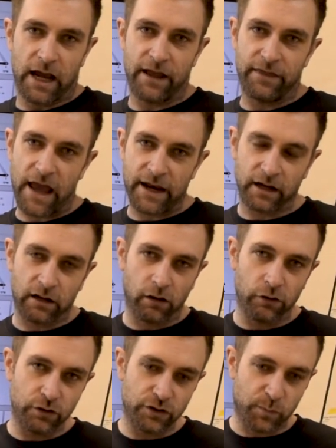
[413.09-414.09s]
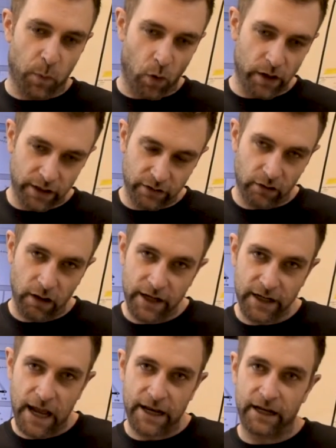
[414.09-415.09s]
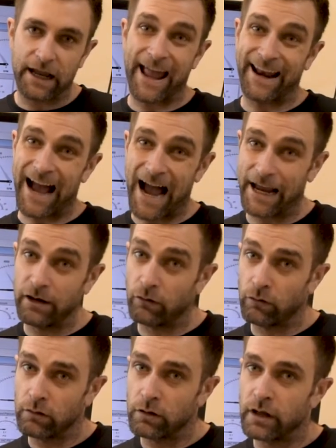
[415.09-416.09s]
And that includes pointing the light at it at idle,